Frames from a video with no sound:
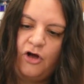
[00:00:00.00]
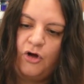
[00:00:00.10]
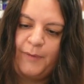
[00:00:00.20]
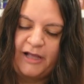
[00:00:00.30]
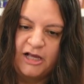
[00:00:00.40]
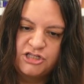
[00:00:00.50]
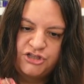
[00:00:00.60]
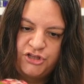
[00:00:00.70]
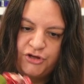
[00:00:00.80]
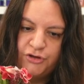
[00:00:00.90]
Oh my gosh,
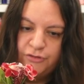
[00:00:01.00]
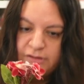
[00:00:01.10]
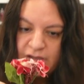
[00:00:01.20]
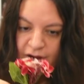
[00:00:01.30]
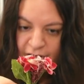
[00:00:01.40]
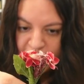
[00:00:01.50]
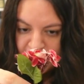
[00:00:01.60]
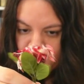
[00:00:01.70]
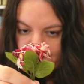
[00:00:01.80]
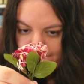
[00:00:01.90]
those
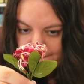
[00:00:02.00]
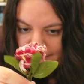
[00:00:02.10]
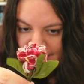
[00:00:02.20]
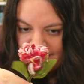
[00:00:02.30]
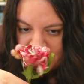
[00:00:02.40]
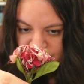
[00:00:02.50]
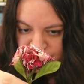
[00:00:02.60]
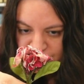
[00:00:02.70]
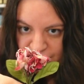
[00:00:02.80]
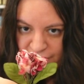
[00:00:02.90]
are
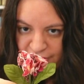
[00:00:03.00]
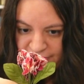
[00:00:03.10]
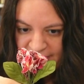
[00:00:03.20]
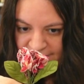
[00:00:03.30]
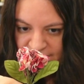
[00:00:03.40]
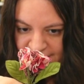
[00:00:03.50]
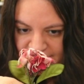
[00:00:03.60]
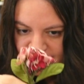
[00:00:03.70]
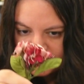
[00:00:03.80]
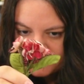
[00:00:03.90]
magical. They have like
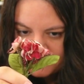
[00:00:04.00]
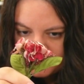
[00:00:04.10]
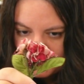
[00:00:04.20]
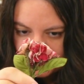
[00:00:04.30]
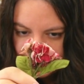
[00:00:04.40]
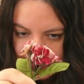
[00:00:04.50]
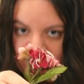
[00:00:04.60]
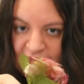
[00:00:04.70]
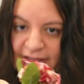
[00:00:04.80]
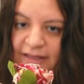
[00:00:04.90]
the little, I don't know what you
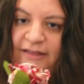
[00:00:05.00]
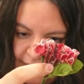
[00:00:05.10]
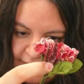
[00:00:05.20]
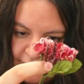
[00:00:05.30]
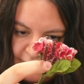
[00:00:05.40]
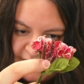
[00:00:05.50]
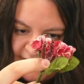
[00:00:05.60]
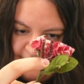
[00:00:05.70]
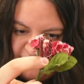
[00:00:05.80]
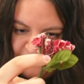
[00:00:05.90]
call it. I don't know,
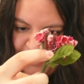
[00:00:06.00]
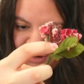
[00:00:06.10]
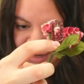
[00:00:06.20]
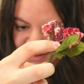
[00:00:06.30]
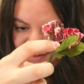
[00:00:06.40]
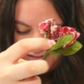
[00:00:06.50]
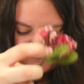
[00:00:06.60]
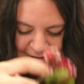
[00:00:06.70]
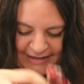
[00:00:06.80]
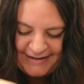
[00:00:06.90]
stem of berries? That's
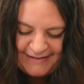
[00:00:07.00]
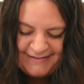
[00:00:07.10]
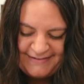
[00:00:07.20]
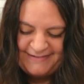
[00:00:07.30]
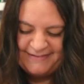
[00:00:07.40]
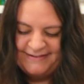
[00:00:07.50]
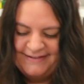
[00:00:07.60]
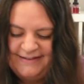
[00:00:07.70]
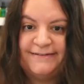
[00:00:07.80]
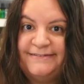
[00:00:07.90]
not what it is.
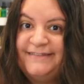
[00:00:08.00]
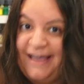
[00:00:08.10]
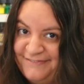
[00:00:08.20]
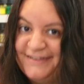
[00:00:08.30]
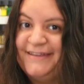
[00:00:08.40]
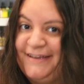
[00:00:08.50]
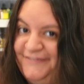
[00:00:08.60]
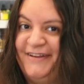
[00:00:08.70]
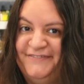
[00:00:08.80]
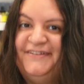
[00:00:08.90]
Definitely a
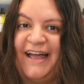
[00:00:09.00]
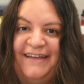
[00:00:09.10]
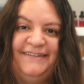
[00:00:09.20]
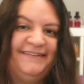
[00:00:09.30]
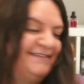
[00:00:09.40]
fun find.